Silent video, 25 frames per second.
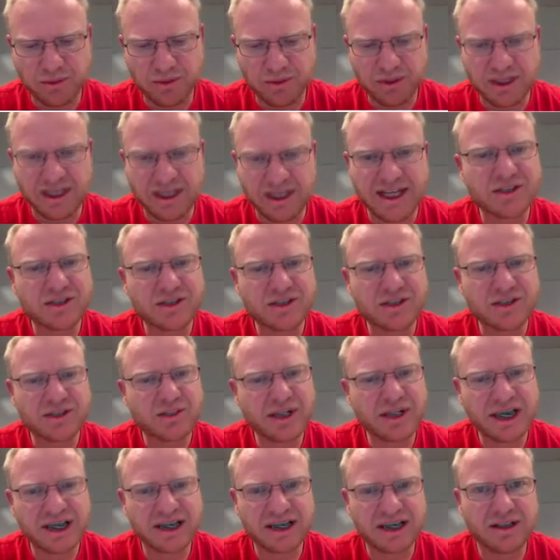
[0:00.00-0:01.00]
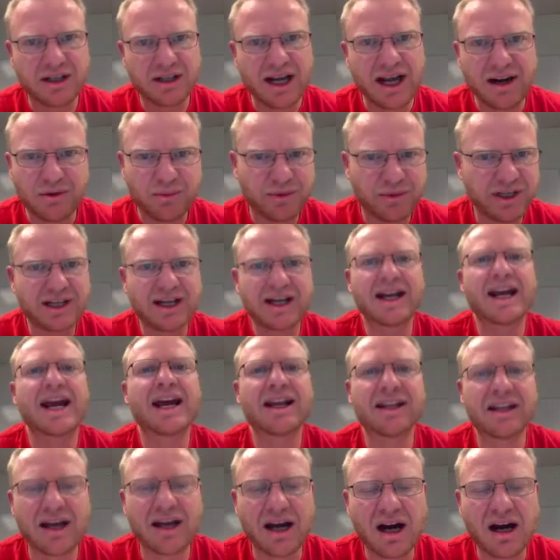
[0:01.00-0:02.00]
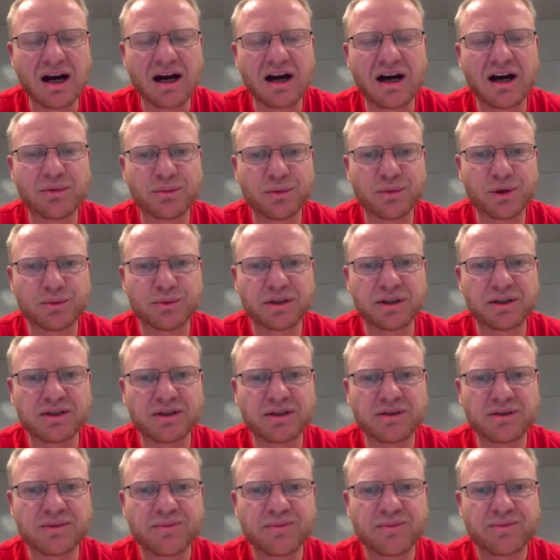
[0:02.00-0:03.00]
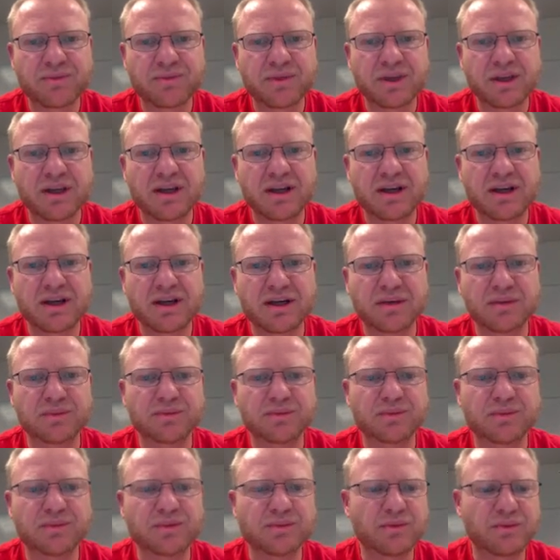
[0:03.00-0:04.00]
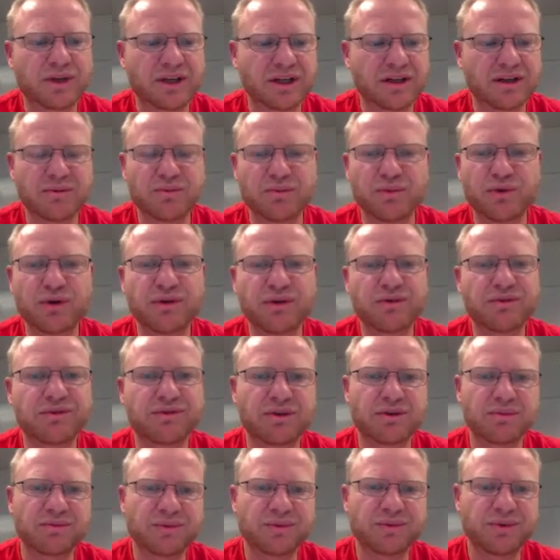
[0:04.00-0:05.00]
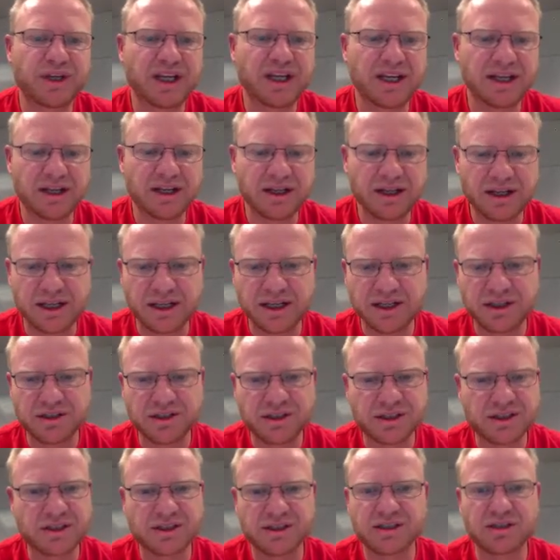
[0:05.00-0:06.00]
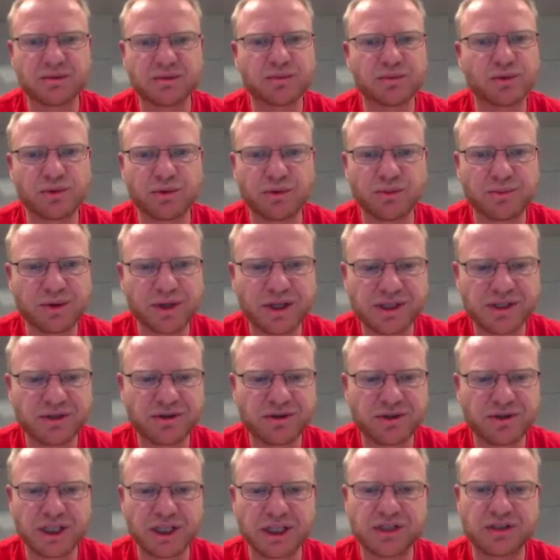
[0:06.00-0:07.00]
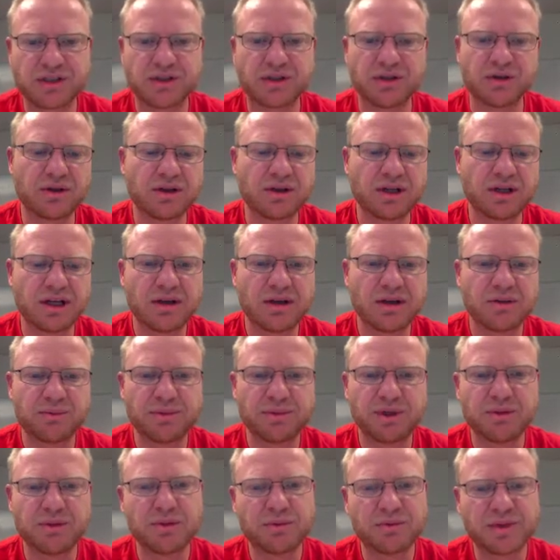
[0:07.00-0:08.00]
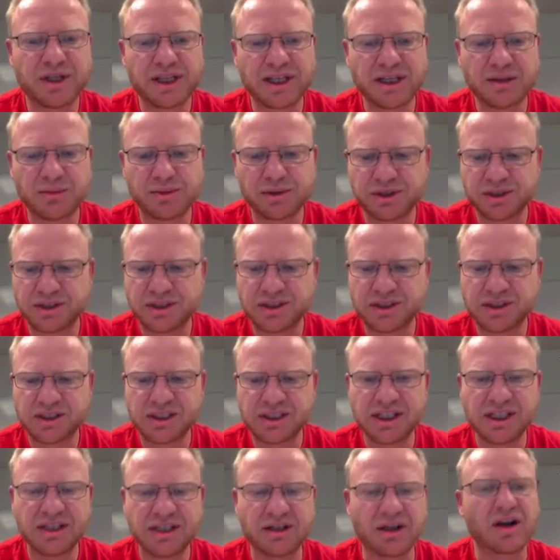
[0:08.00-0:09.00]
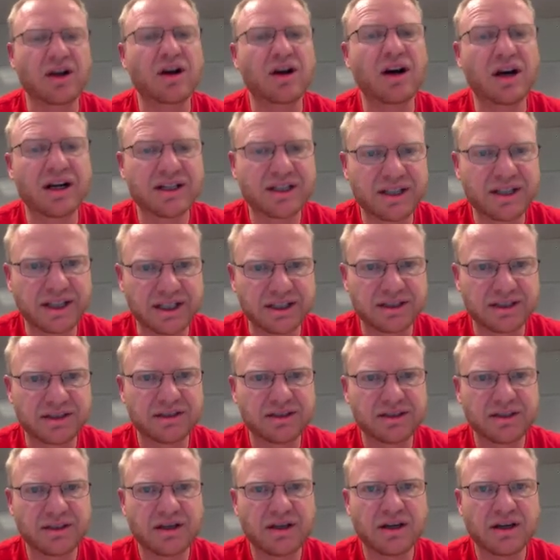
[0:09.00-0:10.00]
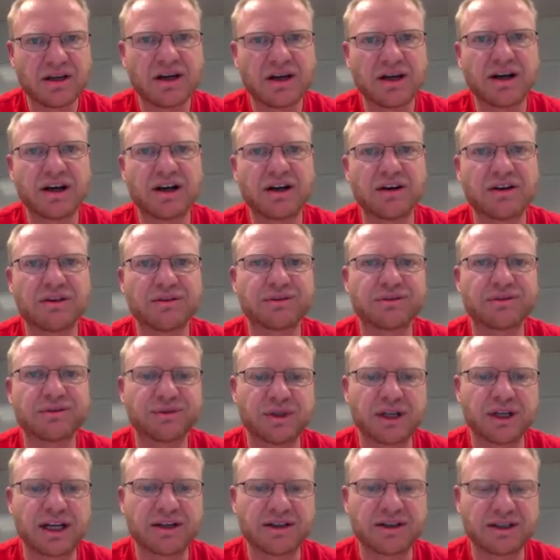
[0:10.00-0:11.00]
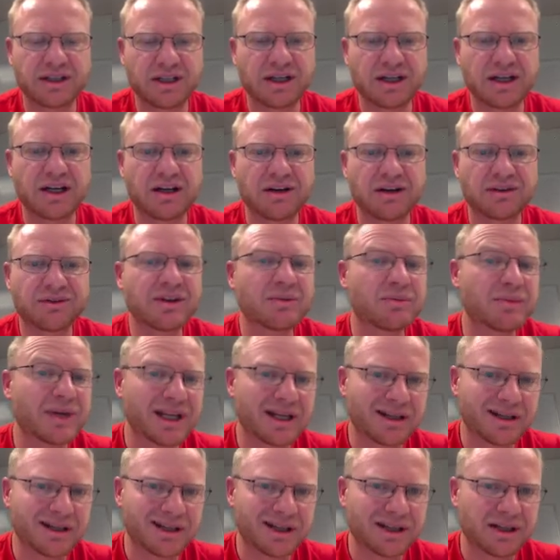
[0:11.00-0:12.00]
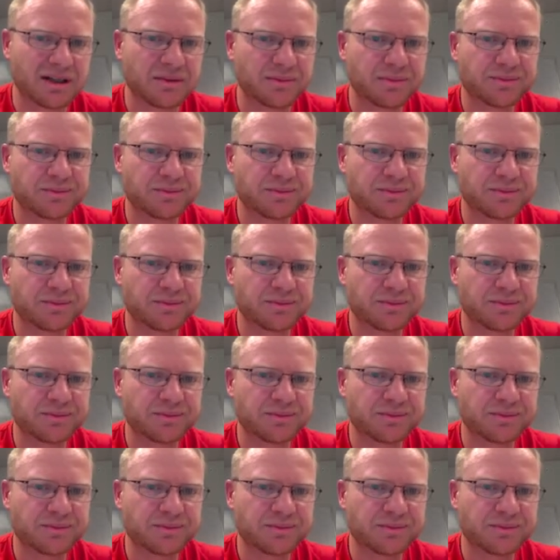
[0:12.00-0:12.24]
that's when we kind of had the aha moment, where it moved from being just a simple repository to people being able to see the context of the metadata.